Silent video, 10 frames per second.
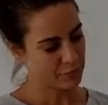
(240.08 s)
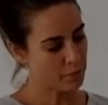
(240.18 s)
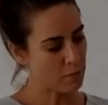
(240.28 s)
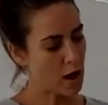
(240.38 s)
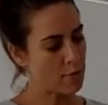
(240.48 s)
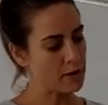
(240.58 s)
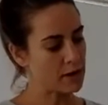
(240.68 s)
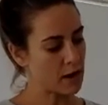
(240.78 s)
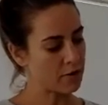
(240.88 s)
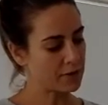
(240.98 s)
Might be
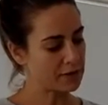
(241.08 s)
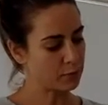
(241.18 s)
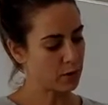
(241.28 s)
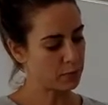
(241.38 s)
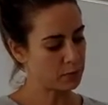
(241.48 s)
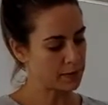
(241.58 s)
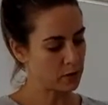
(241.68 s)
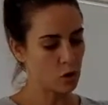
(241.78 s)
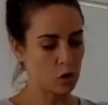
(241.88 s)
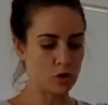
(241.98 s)
enough. That's probably
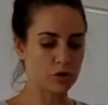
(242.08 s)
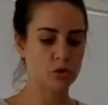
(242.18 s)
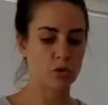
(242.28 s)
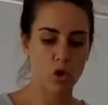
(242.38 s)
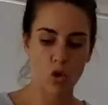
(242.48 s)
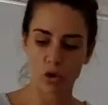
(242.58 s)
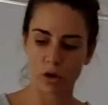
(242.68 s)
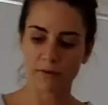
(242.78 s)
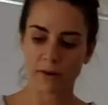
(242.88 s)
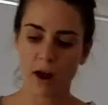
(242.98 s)
close to 1/4